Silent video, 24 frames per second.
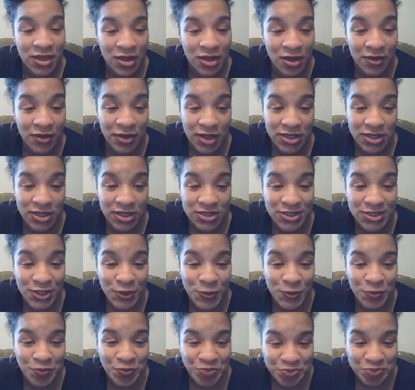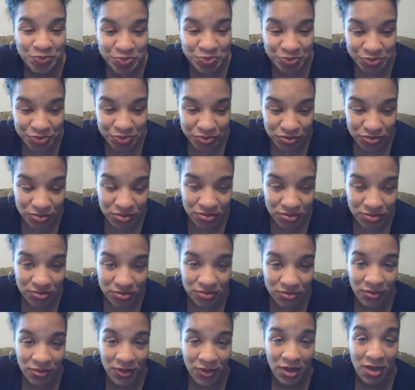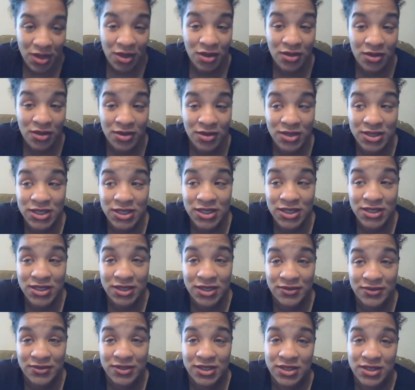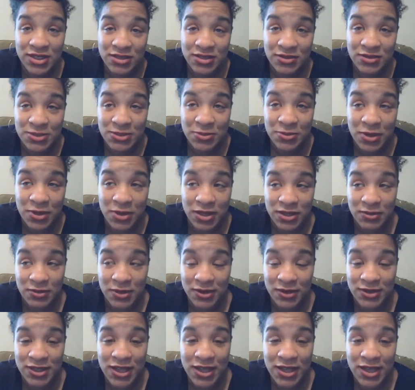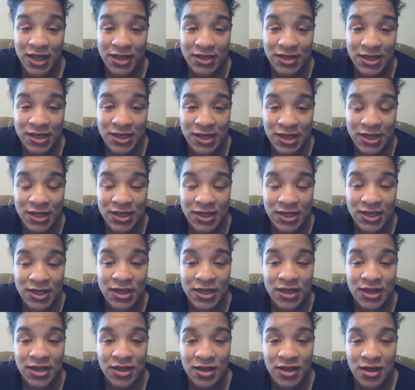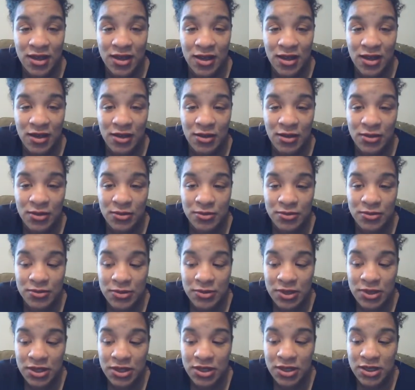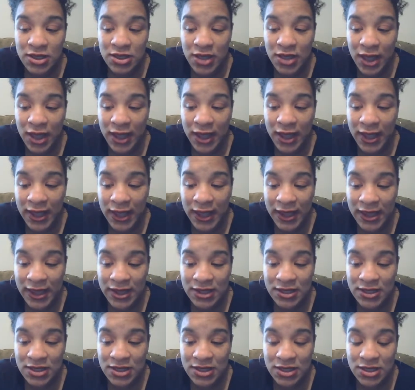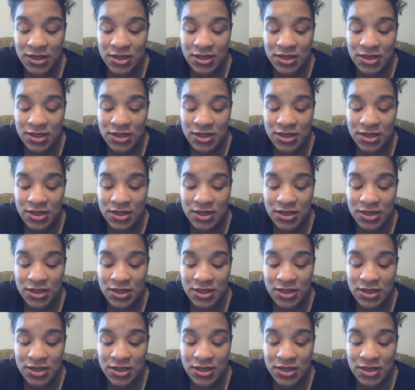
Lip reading: all right. So on the 11th, it was probably about 9 o'clock. Um, I had